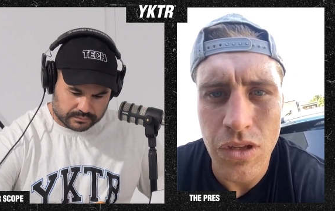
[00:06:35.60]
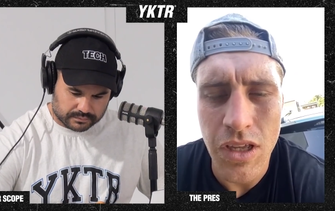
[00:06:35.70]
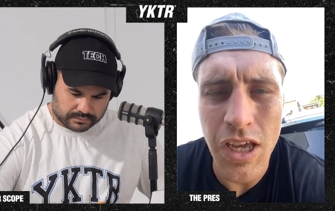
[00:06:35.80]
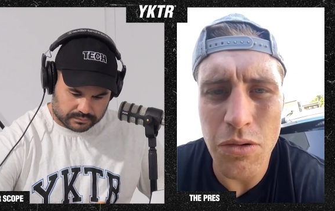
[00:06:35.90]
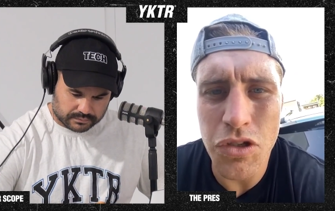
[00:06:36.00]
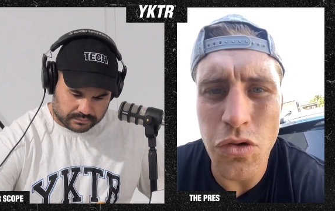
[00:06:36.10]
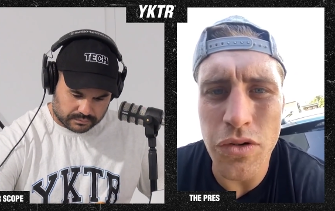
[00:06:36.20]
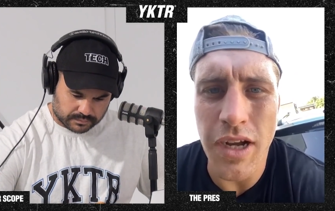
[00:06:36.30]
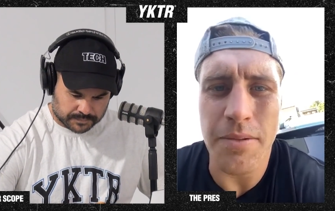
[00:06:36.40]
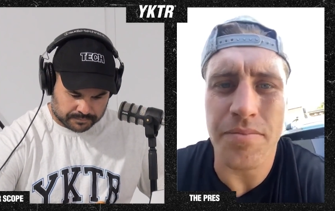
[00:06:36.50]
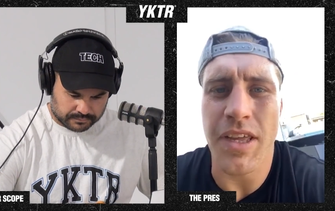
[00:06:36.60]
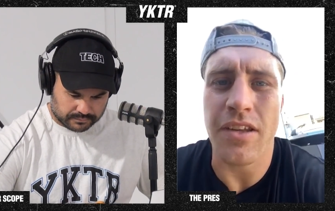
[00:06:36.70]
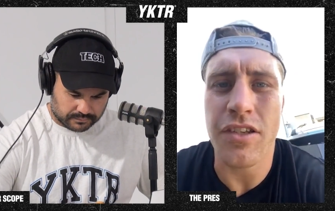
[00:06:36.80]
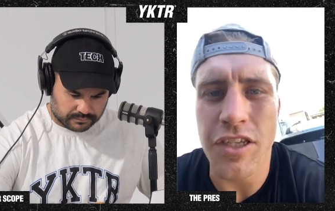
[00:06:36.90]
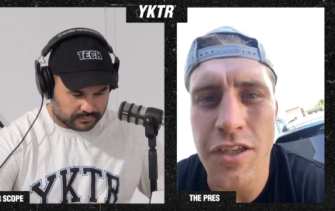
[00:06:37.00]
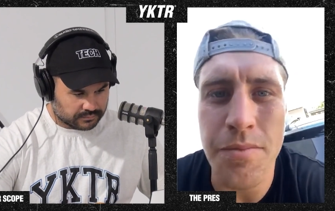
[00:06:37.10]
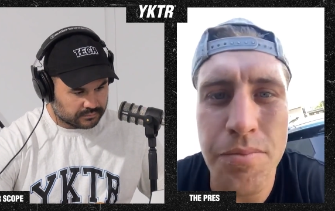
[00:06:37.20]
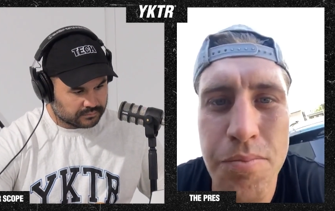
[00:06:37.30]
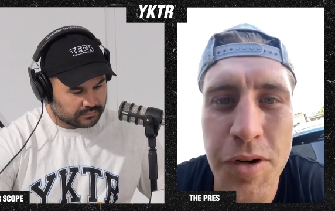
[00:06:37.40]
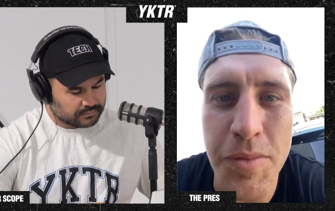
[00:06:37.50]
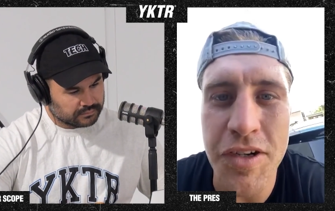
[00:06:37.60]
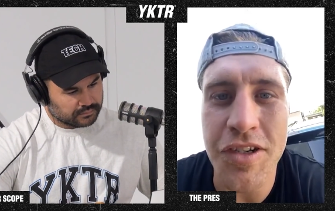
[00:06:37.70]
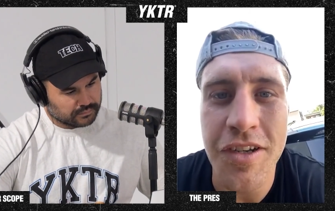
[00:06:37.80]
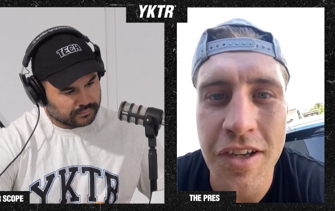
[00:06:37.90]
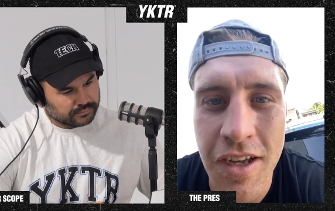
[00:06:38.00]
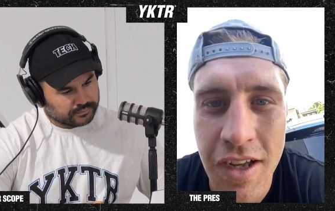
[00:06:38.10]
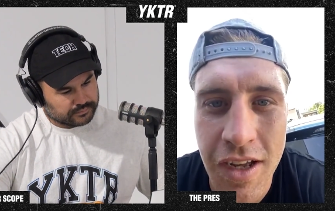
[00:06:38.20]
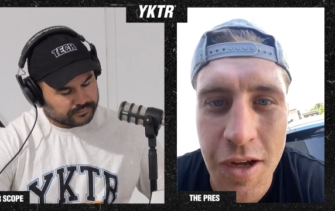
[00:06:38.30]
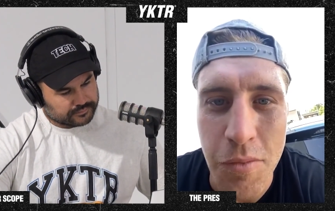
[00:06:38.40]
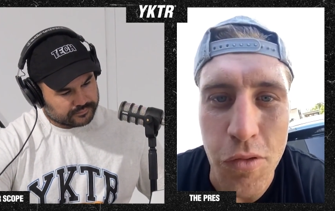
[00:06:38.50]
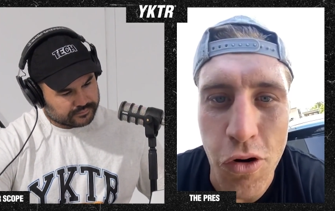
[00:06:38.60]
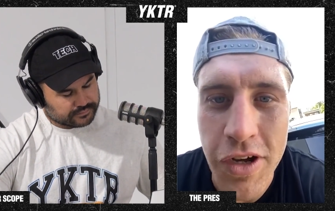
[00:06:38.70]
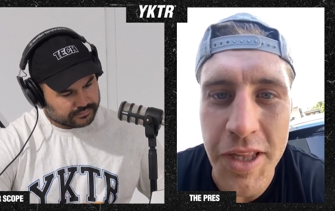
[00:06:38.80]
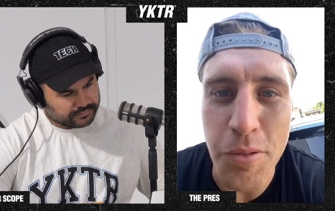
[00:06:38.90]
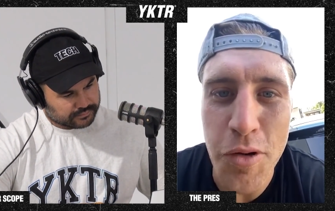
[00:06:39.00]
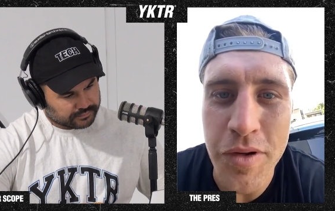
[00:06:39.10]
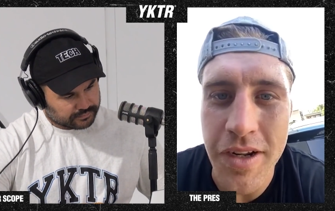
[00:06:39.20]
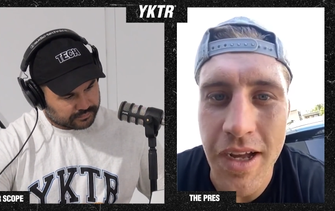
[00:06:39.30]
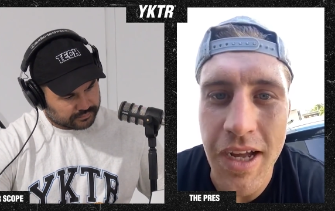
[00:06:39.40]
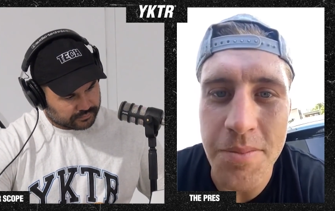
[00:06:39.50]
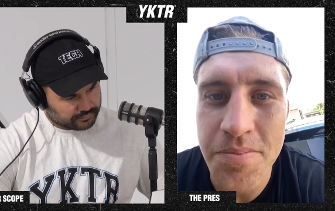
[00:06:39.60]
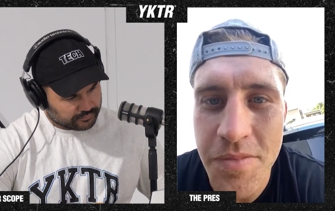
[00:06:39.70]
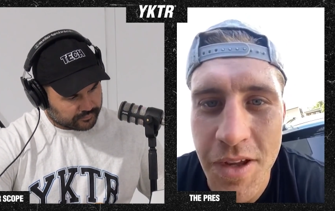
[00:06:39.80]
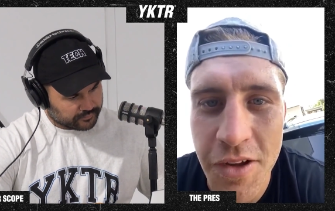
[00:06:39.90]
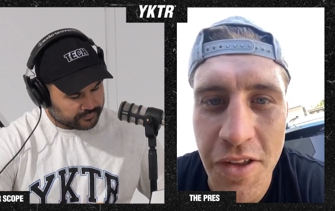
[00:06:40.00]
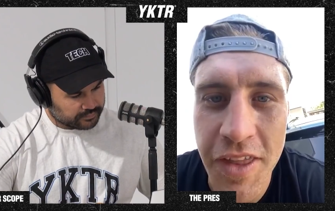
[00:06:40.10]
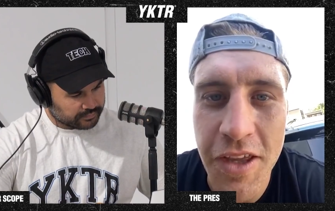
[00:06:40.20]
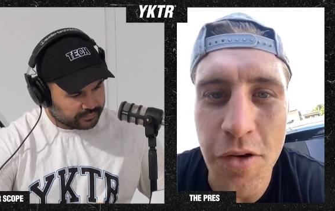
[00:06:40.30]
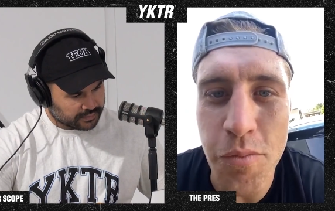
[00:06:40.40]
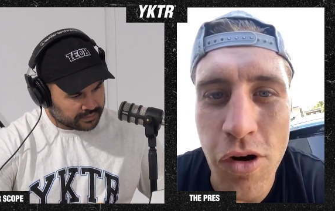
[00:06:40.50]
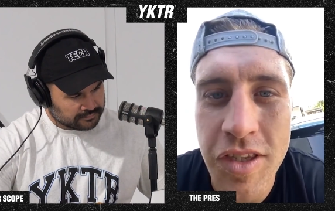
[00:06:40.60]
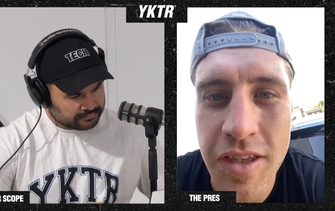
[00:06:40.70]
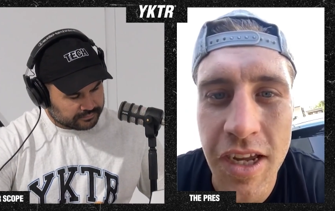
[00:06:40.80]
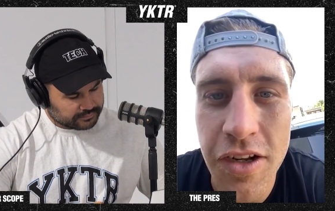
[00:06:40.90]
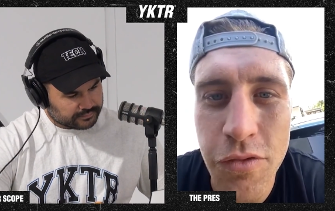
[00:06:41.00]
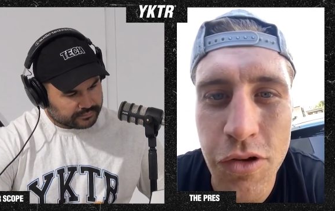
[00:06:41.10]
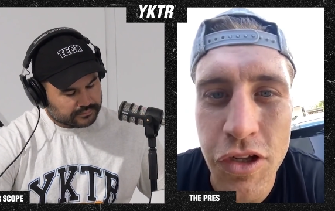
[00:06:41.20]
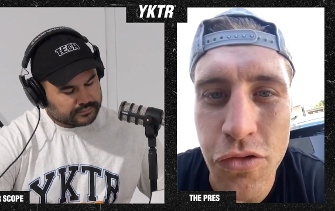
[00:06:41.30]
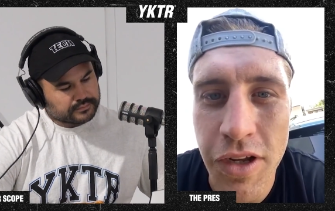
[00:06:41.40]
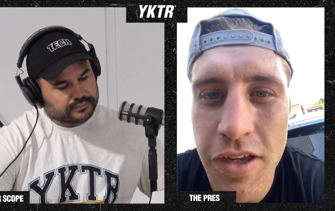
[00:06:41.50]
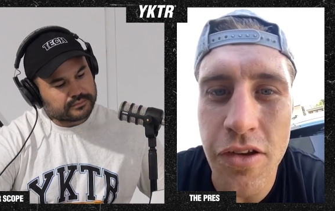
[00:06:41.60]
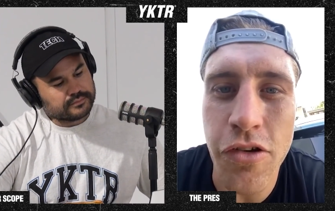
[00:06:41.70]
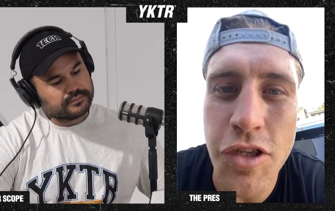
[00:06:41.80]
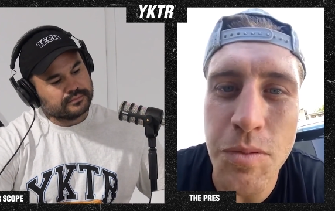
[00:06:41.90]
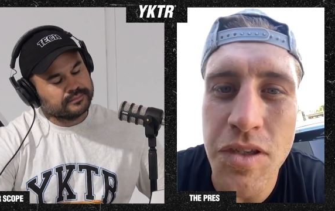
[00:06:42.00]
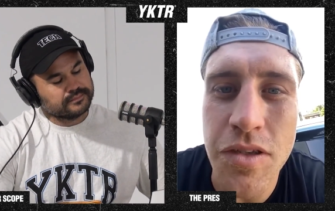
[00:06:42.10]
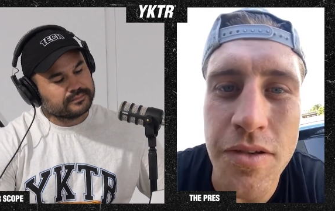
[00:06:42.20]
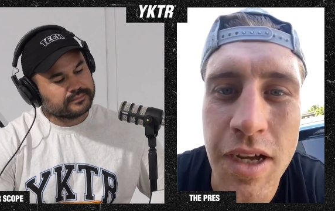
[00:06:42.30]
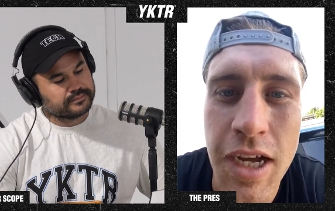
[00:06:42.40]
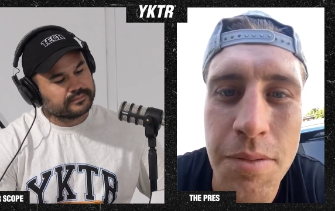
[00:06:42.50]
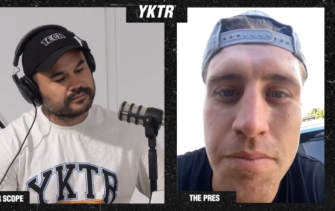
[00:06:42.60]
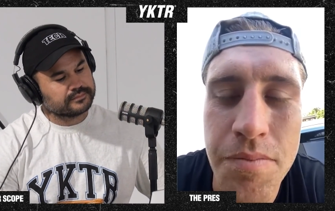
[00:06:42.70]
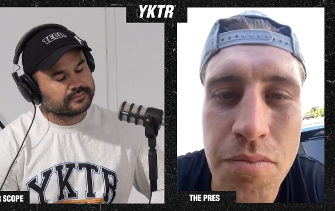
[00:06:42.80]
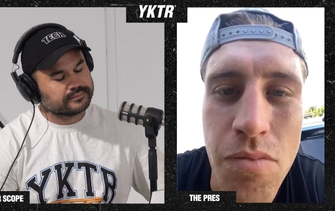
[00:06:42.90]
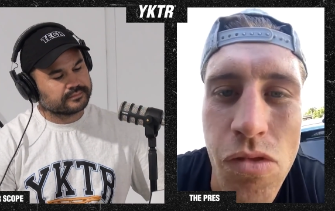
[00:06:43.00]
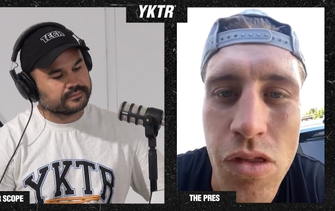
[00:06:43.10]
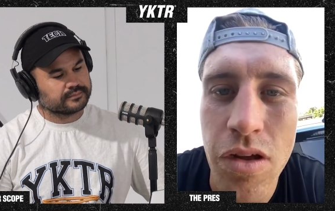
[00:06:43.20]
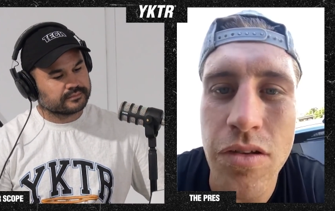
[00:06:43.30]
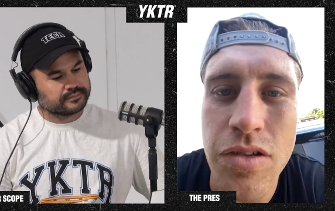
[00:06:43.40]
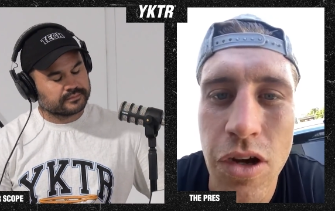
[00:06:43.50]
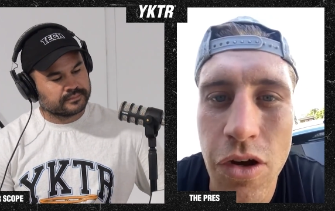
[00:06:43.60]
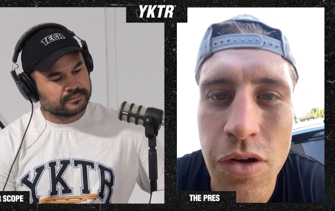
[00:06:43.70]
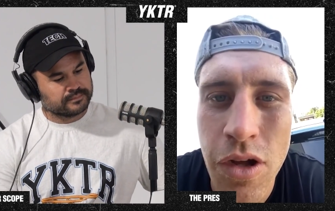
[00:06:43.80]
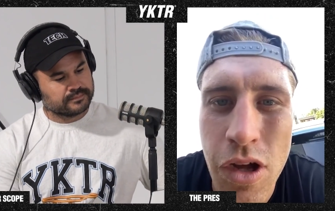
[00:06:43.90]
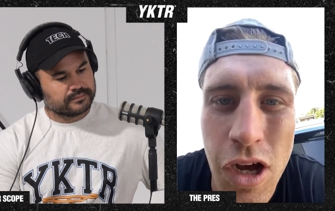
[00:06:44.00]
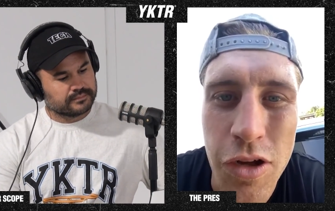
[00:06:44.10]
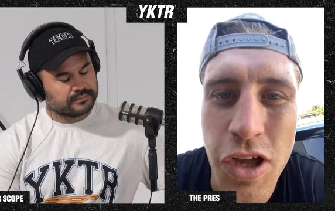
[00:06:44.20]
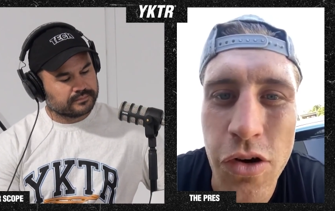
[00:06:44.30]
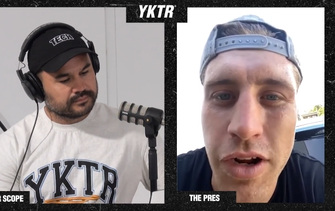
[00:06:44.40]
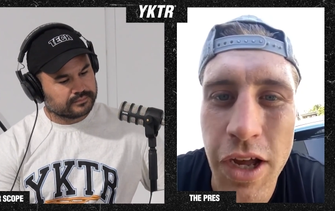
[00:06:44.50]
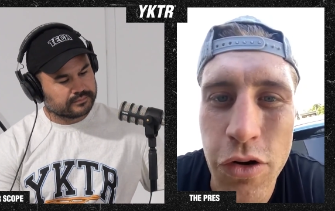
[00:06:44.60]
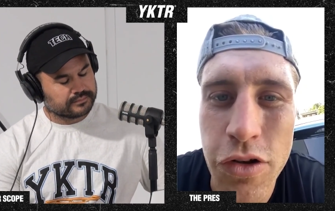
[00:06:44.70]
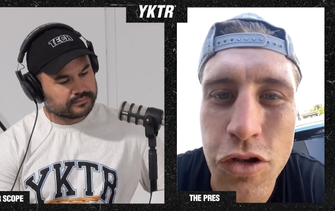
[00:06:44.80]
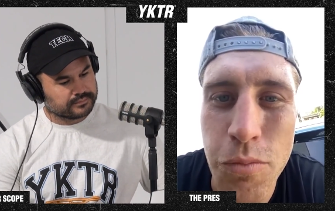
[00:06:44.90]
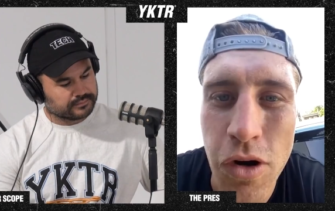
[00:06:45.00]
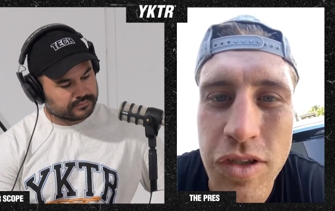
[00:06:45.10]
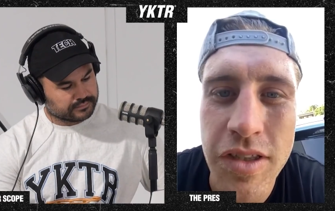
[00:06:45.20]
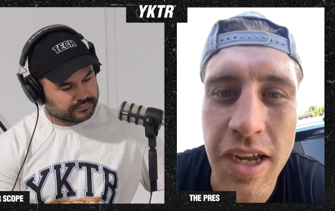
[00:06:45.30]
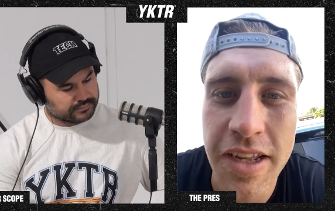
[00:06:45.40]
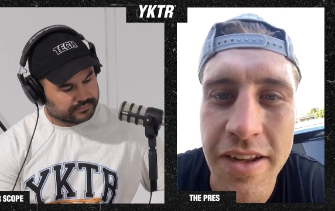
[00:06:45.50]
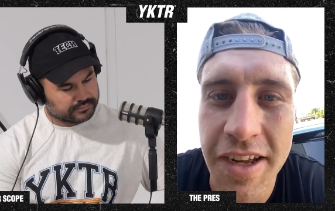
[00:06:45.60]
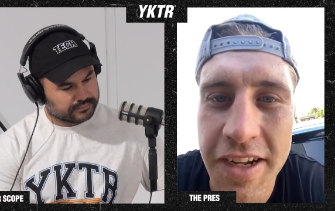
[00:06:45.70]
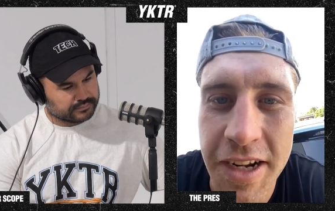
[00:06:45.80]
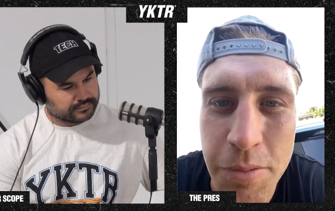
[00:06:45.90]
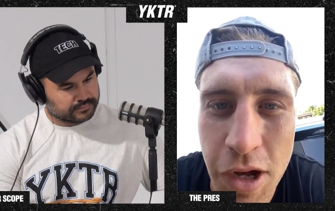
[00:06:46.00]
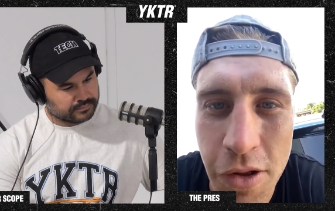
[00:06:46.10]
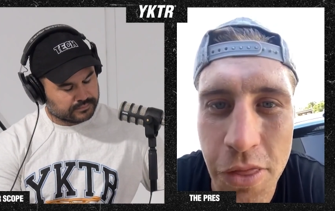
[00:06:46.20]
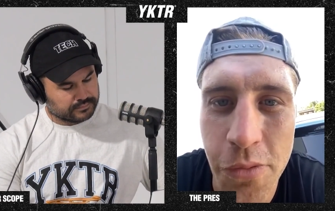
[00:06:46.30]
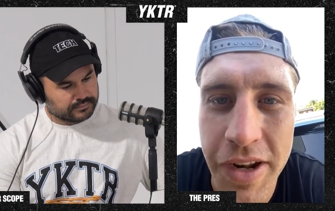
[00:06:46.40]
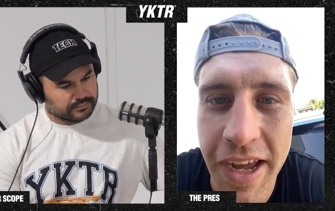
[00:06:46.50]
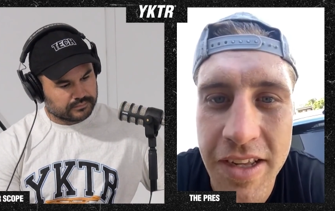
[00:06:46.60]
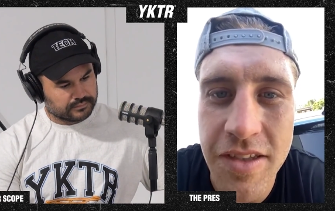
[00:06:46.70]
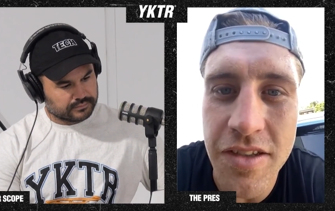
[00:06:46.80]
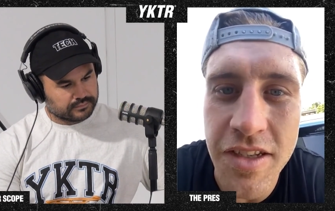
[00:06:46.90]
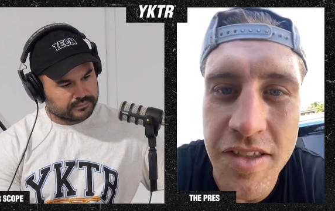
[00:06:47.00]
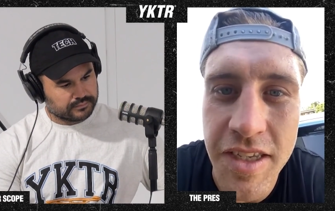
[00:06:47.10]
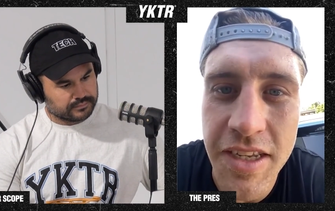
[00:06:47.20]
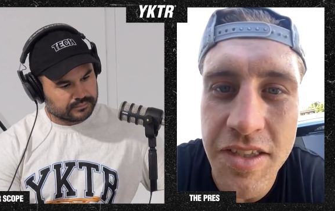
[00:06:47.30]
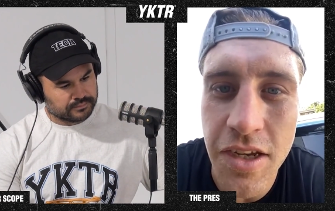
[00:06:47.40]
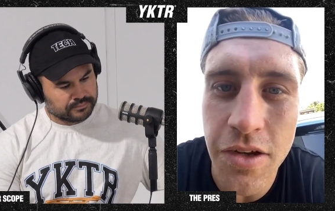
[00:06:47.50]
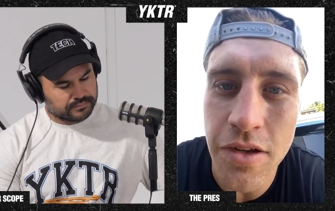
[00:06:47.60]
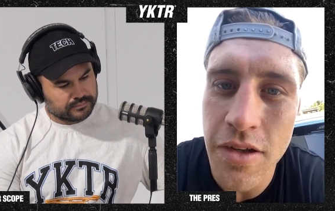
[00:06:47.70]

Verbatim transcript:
Speaker 1: yeah, it was good. Um, yeah, she's um pretty much my rock at the moment. Um, I, I think on Boxing Day I didn't really drink Christmas. Um, so I kind of held on till Boxing Day, and I ended up going three days and didn't see her. So